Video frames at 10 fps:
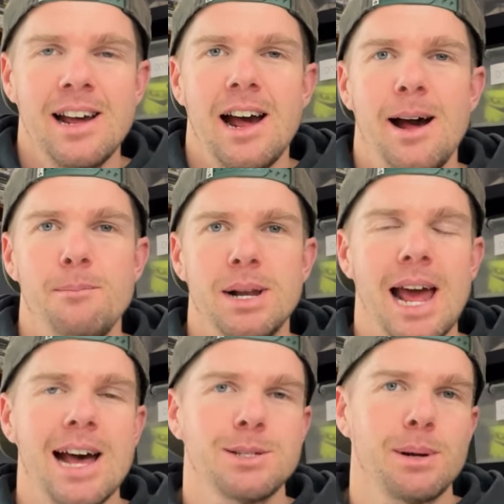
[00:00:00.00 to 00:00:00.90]
um, but it
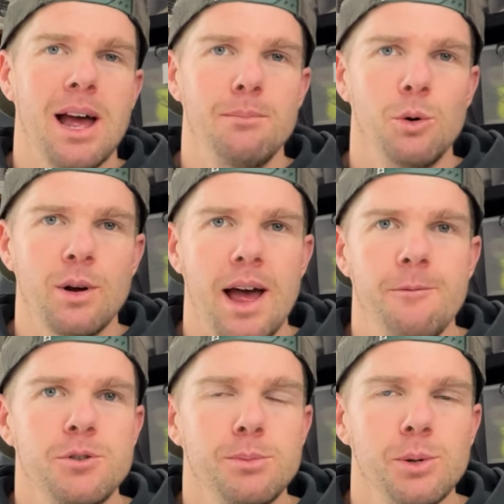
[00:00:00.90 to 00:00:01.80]
has become more
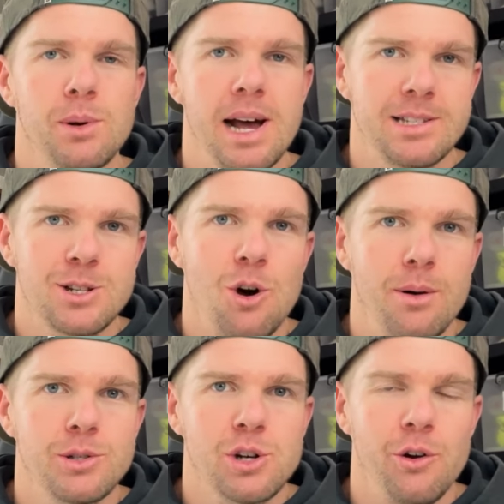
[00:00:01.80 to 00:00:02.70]
comfortable as
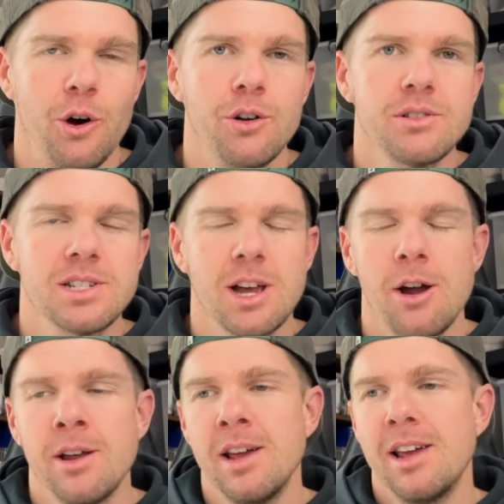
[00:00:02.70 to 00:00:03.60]
time's gone on.
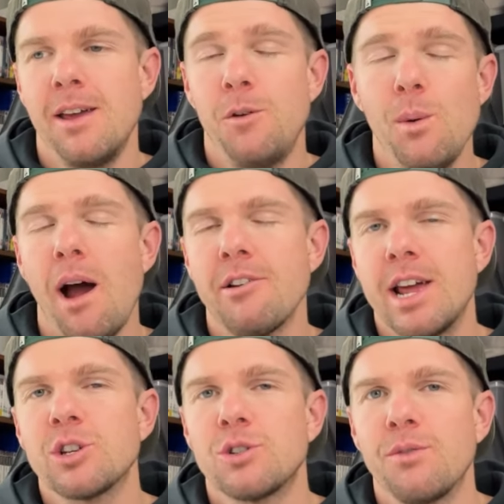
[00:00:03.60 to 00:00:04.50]
So if you are an
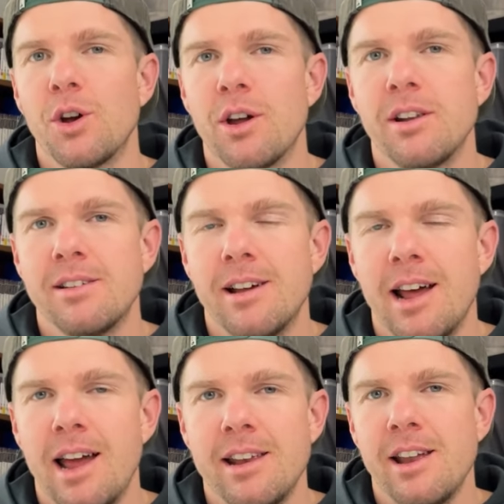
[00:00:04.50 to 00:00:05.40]
extrovert uh,
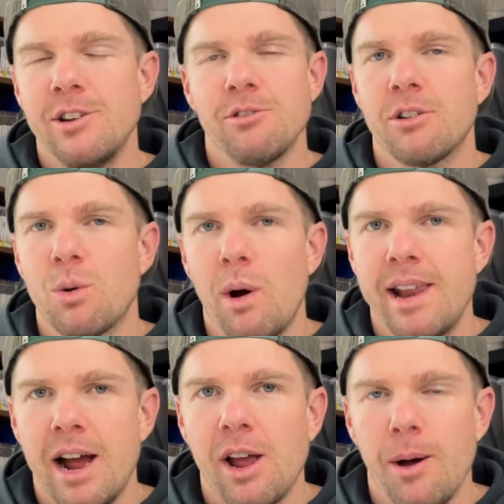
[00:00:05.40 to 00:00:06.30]
and, and, you're quite an
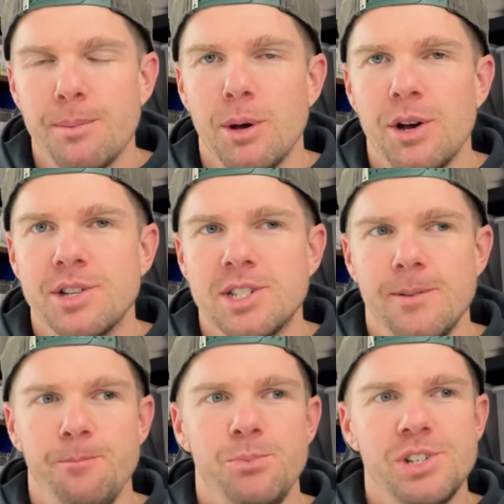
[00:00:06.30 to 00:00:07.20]
outgoing
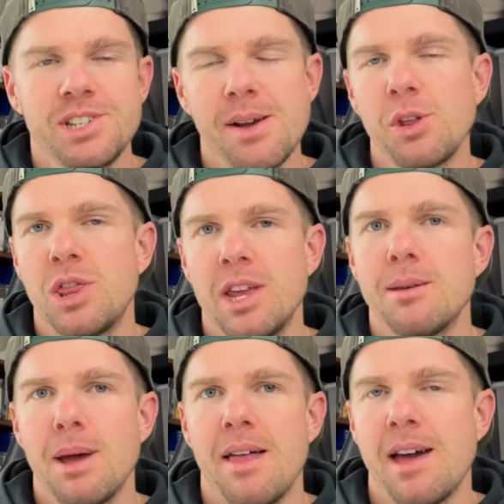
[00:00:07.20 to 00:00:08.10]
person, just have a think
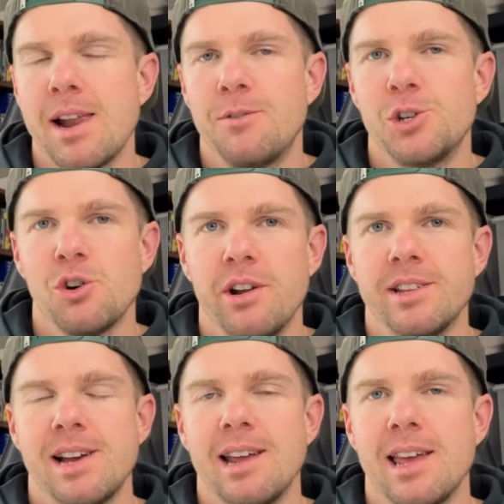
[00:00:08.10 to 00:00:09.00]
about that if you're trying to
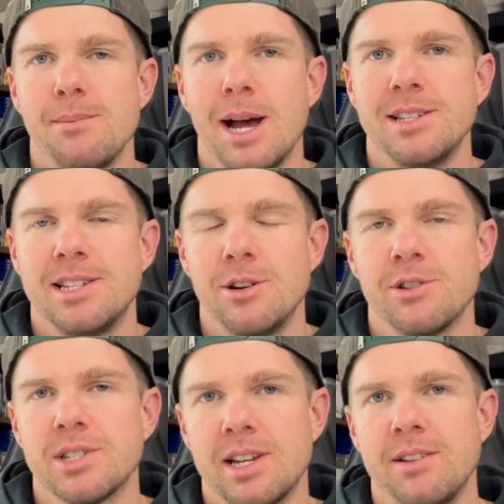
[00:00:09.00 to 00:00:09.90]
take eBay days
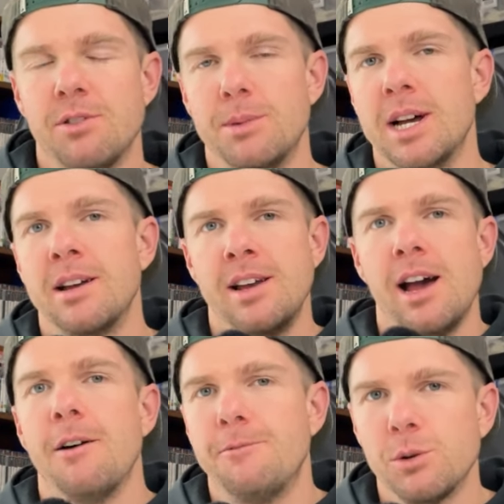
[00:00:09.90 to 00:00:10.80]
seriously from a,
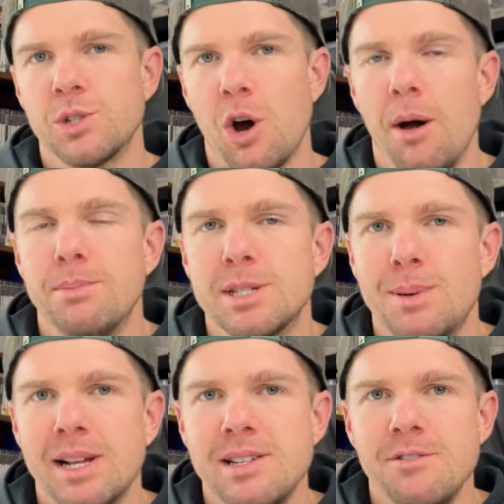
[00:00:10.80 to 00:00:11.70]
a full time
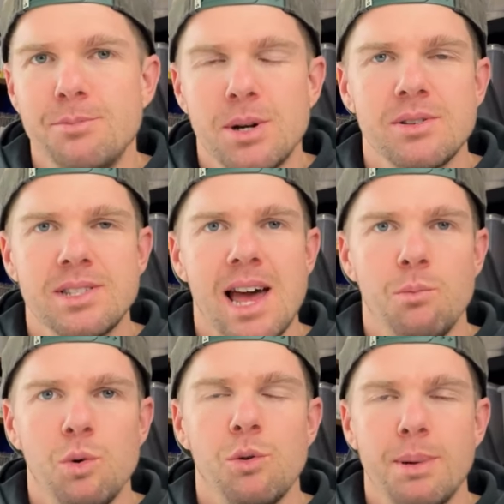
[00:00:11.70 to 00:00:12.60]
perspective because
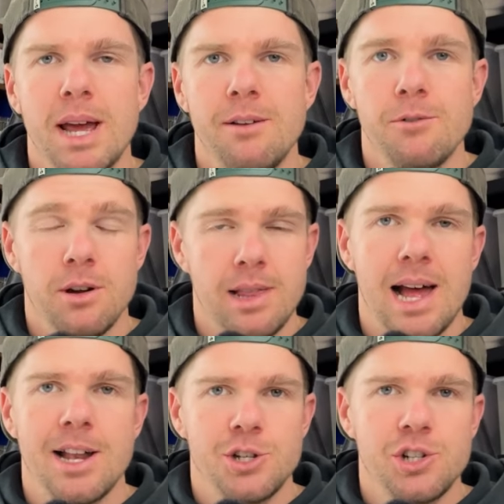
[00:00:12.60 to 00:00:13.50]
that will be for a
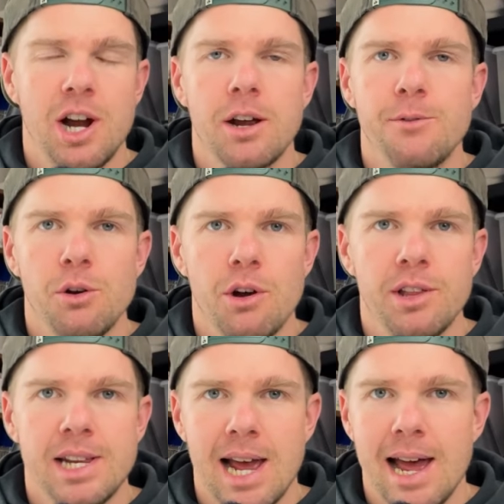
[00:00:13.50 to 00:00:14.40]
large chunk of your
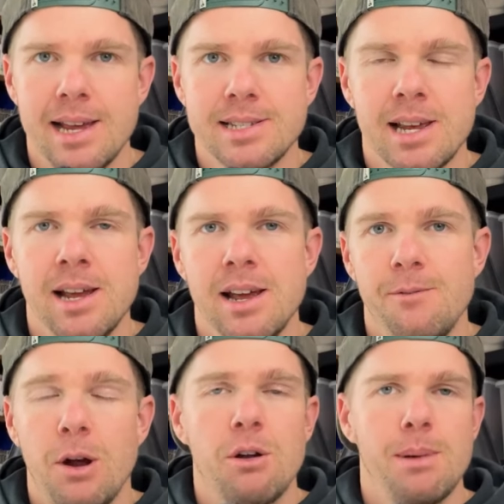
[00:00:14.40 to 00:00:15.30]
early days
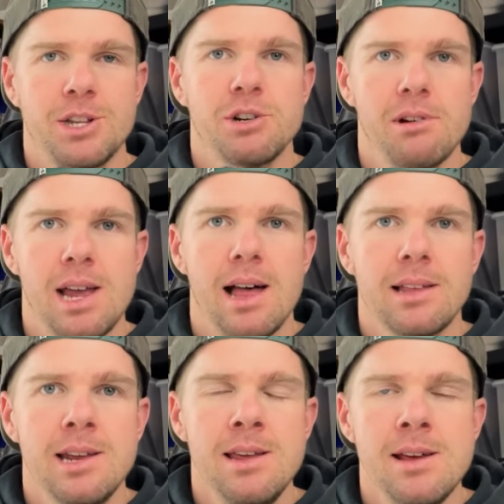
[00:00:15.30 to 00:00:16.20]
very much a
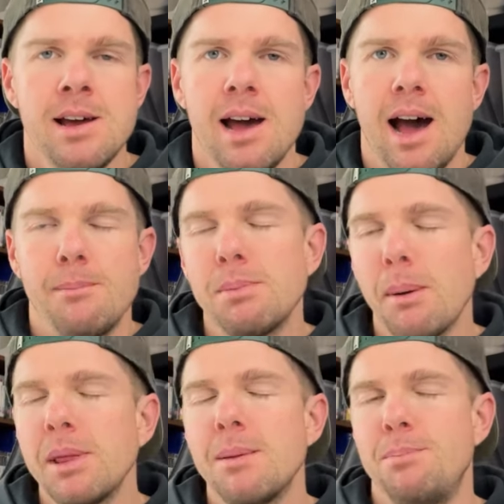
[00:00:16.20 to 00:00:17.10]
reality. Um, but
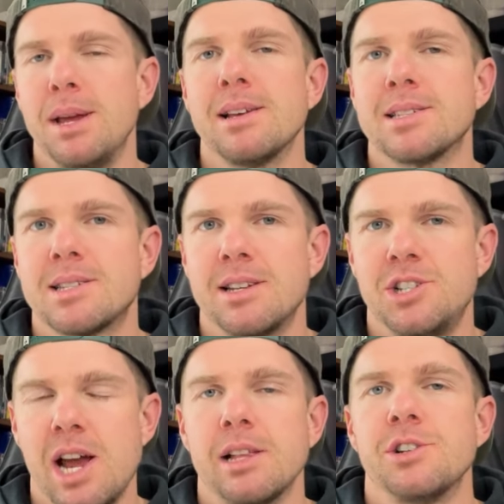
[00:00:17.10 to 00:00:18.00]
probably the biggest
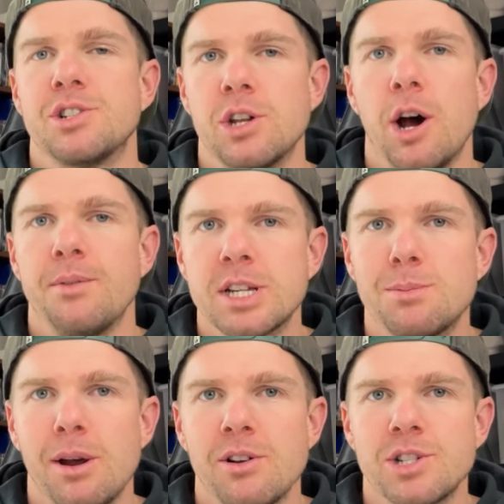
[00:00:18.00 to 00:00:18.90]
challenge that I've
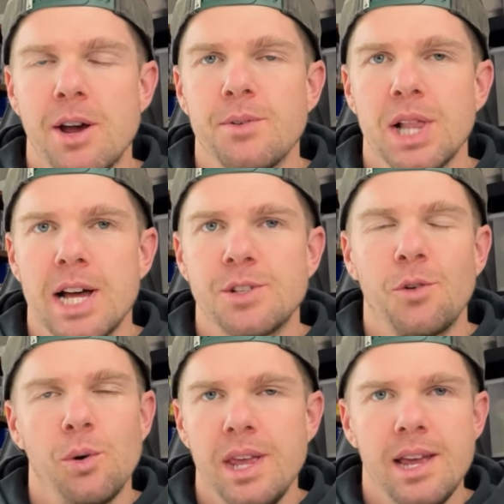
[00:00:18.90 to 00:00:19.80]
experienced over the last
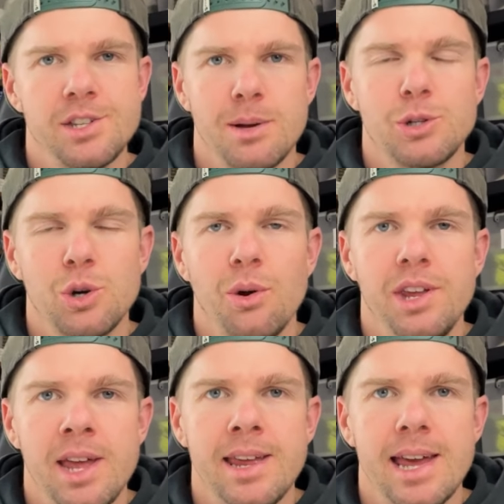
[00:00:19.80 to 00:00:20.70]
four years, I'm sure you
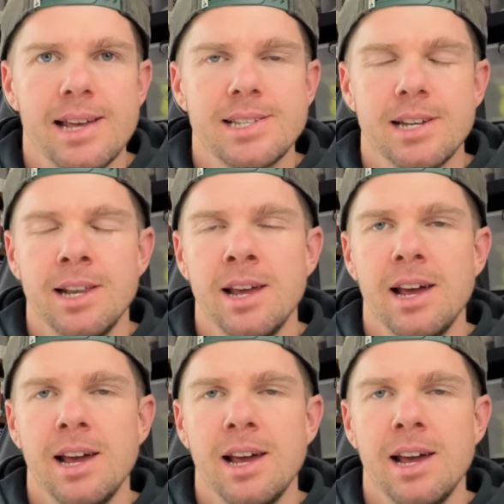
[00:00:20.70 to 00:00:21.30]
can guess it,